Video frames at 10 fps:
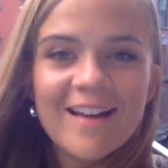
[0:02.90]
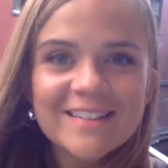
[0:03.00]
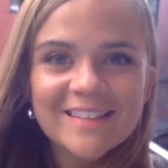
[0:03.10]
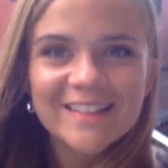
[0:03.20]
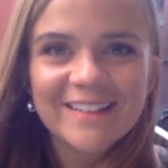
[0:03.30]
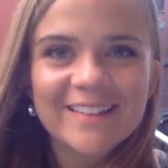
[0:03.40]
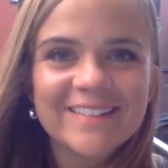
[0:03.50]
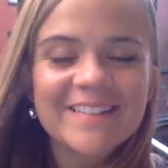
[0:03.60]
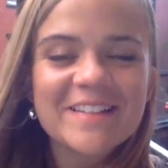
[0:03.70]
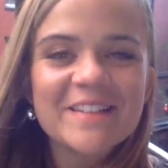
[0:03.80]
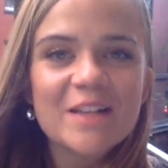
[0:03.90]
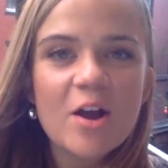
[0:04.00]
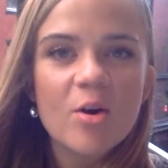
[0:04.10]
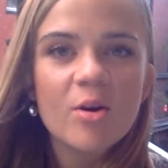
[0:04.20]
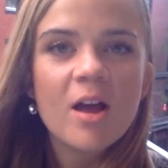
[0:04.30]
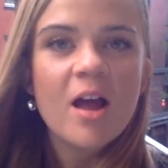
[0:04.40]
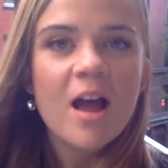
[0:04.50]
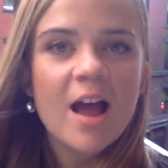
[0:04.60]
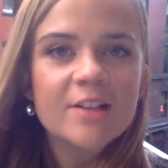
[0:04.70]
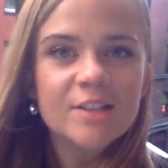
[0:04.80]
guys. So
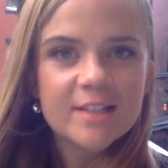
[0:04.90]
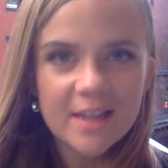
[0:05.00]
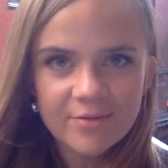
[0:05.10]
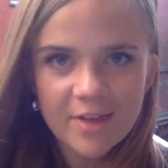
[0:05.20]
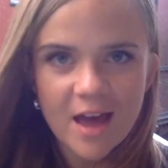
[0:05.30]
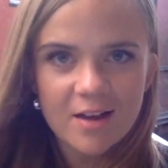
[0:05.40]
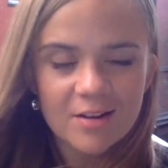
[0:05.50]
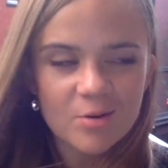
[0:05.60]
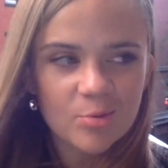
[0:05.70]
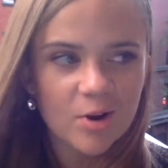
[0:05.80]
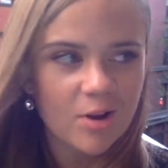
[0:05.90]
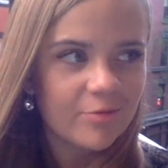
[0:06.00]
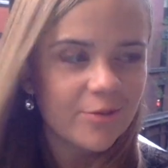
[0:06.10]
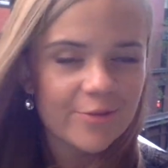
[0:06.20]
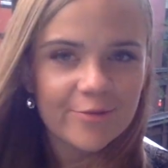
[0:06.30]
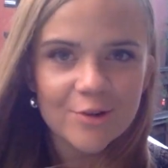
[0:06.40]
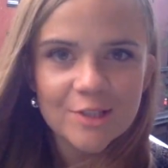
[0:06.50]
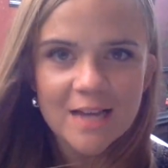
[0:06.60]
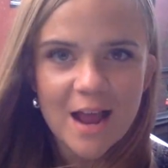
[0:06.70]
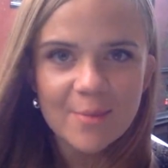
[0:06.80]
I just gave that a whirl for the
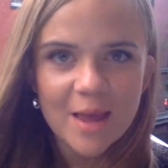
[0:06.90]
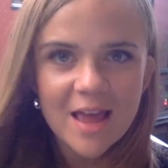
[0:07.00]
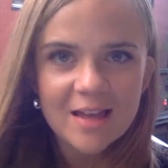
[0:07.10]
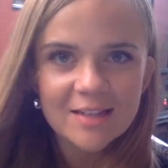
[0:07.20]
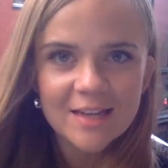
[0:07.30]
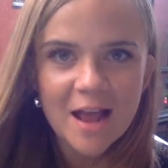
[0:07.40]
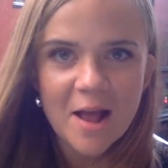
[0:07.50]
first time and